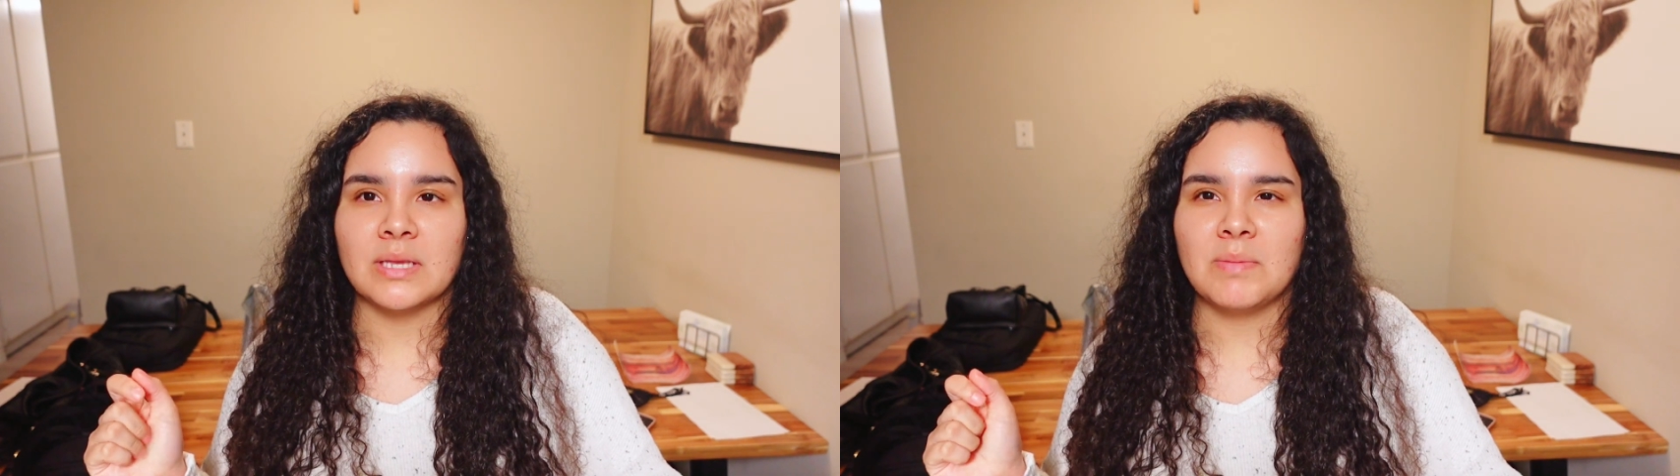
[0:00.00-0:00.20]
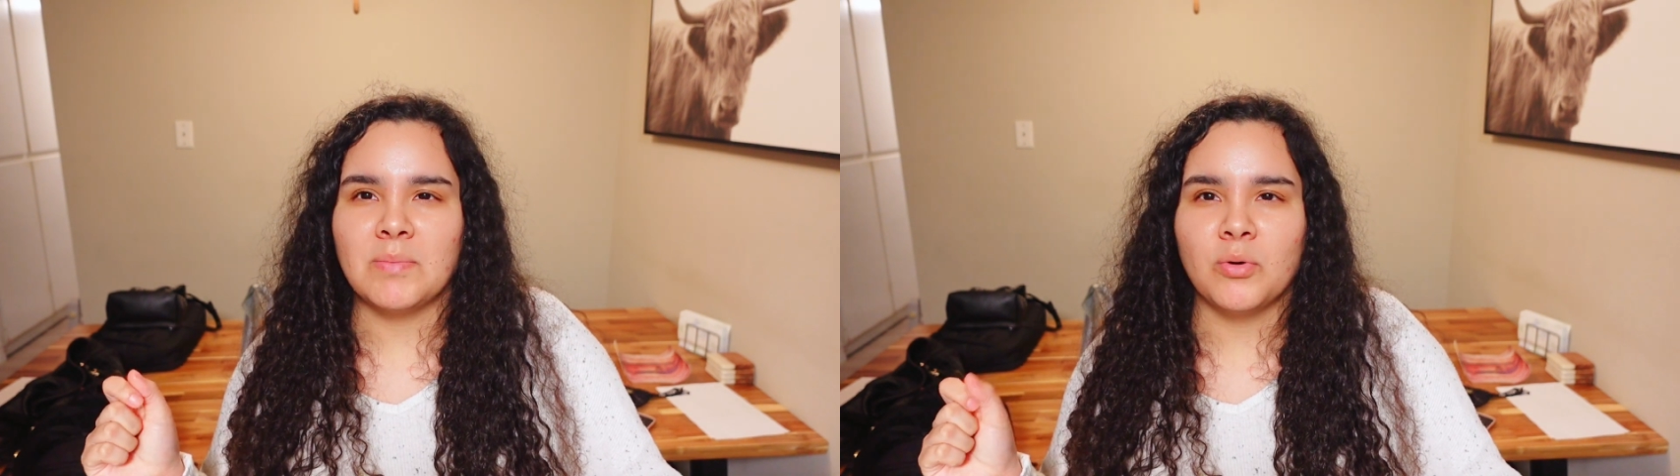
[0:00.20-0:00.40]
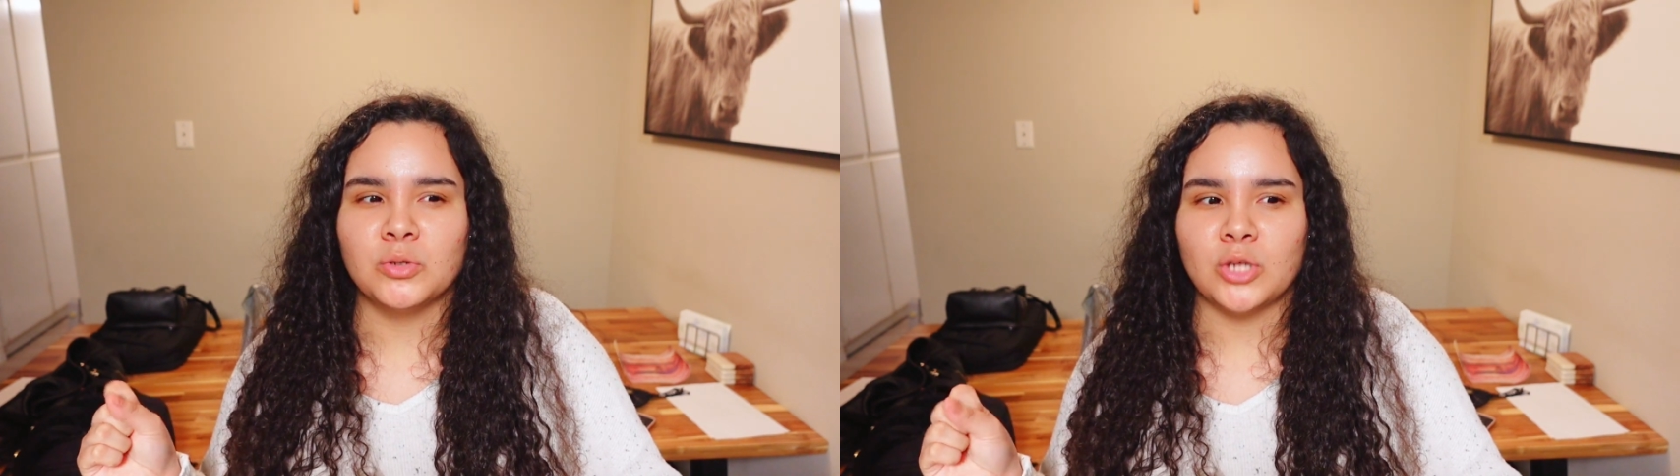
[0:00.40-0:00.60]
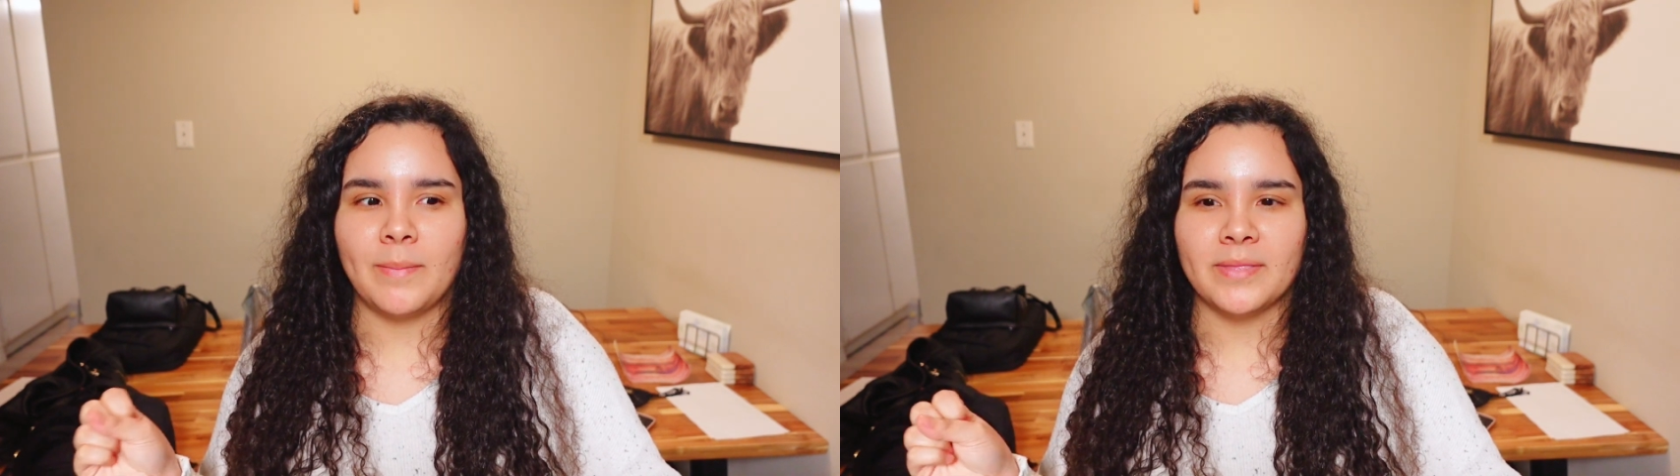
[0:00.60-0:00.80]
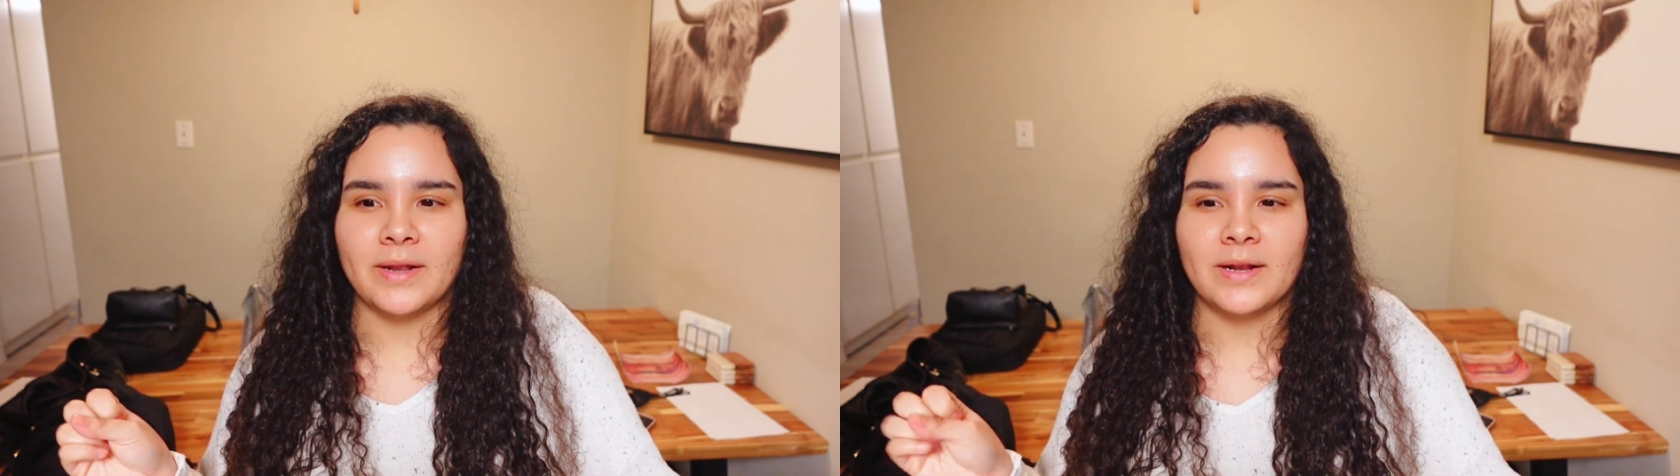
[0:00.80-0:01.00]
Like people who shop
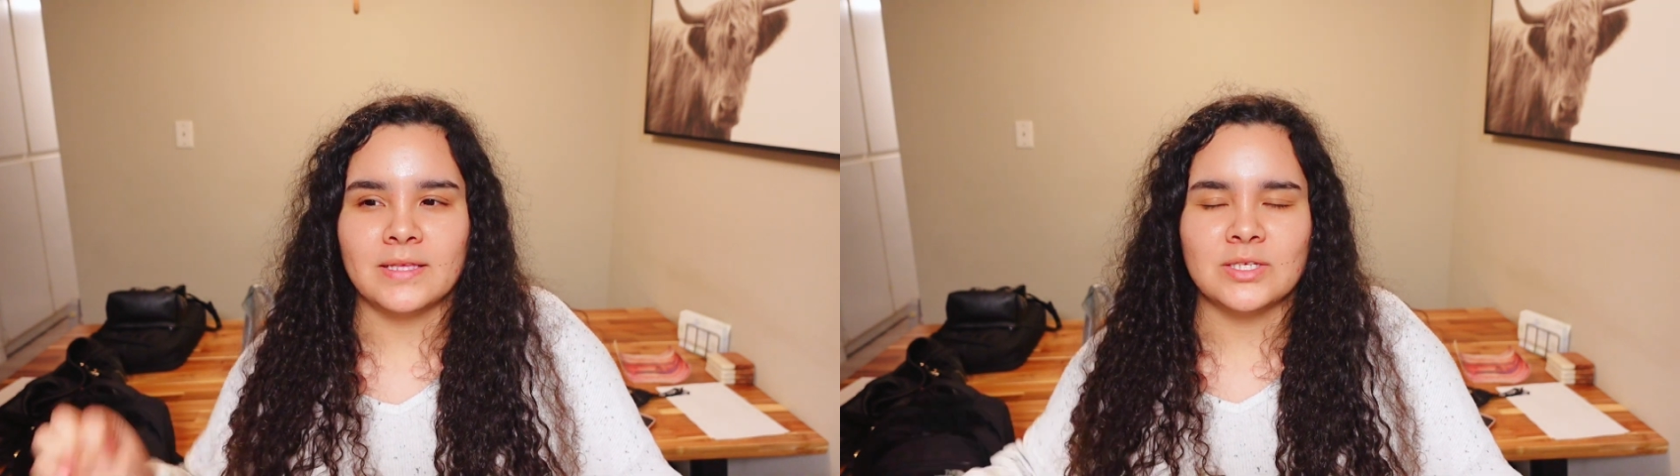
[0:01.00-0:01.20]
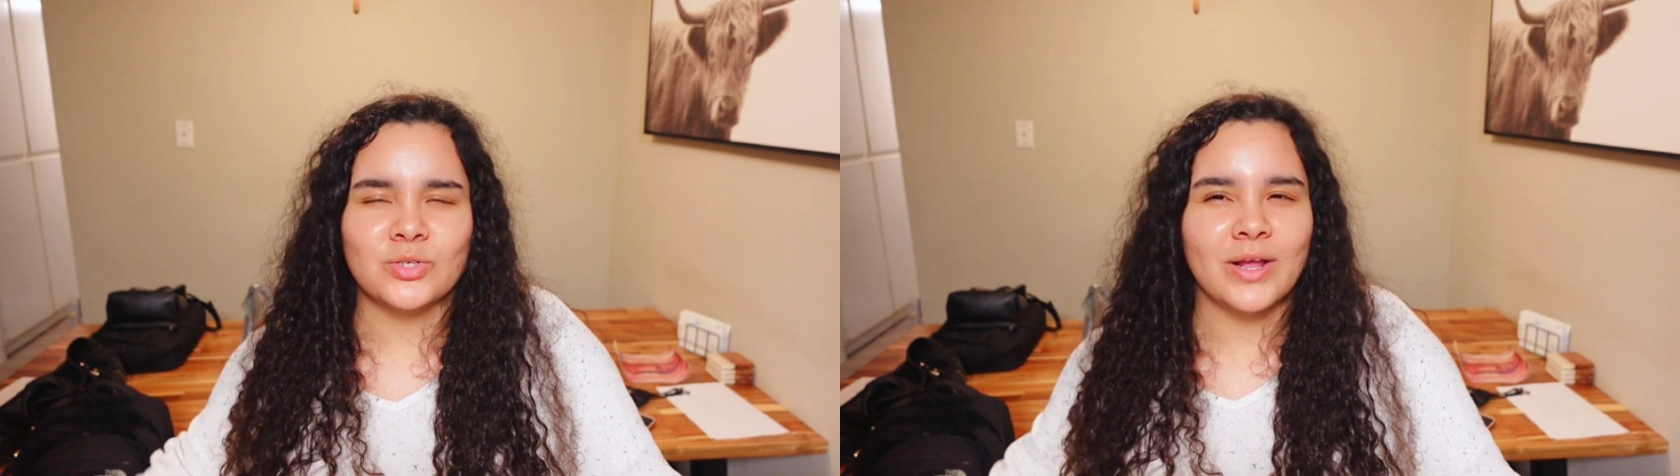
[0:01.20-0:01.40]
at the ninety-nine cent store.